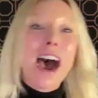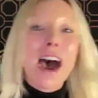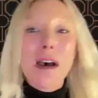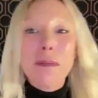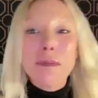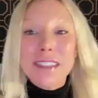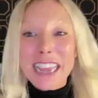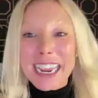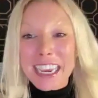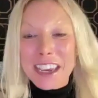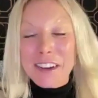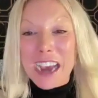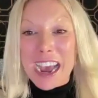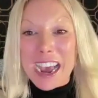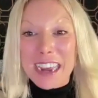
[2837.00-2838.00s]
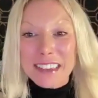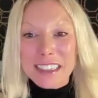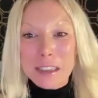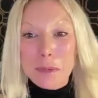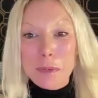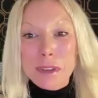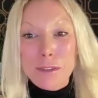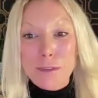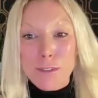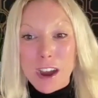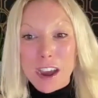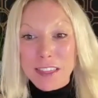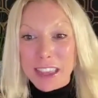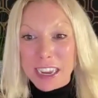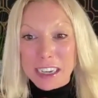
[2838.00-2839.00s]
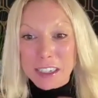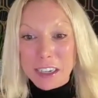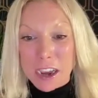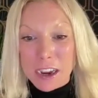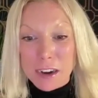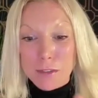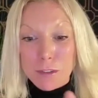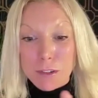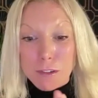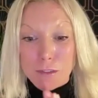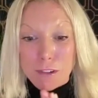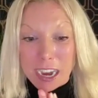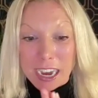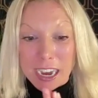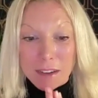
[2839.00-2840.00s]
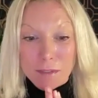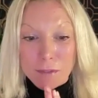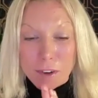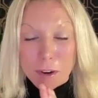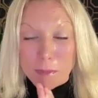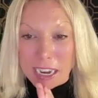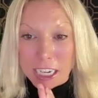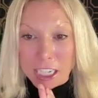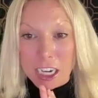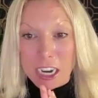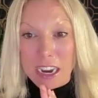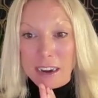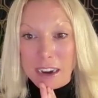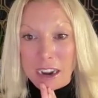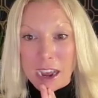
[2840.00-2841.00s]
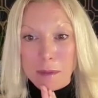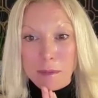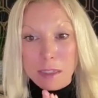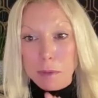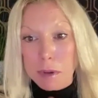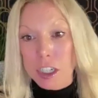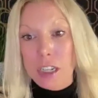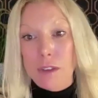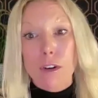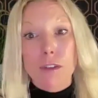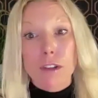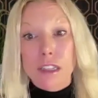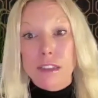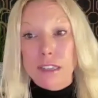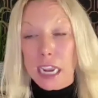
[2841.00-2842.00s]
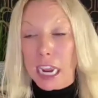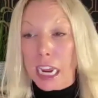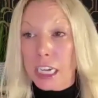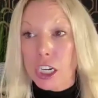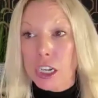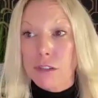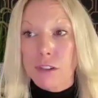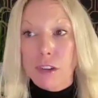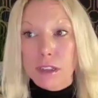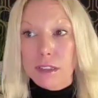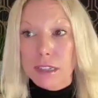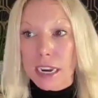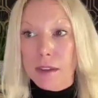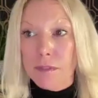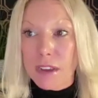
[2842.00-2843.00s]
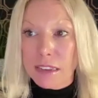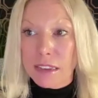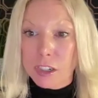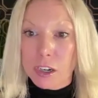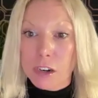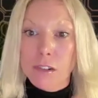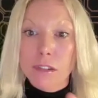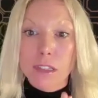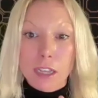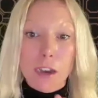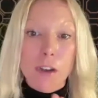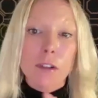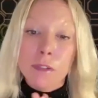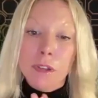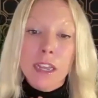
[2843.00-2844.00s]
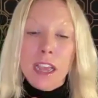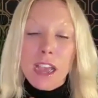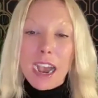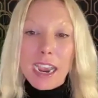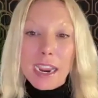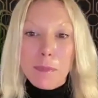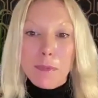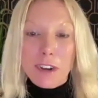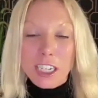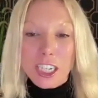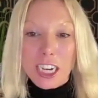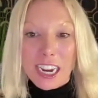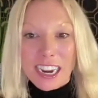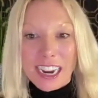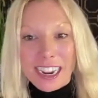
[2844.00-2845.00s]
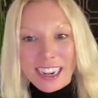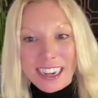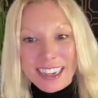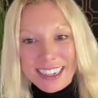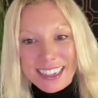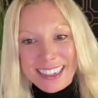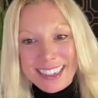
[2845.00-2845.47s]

Um, thank you guys. This was fun, like a ton of great information, um, especially for real estate agents, real estate investors. So I appreciate it.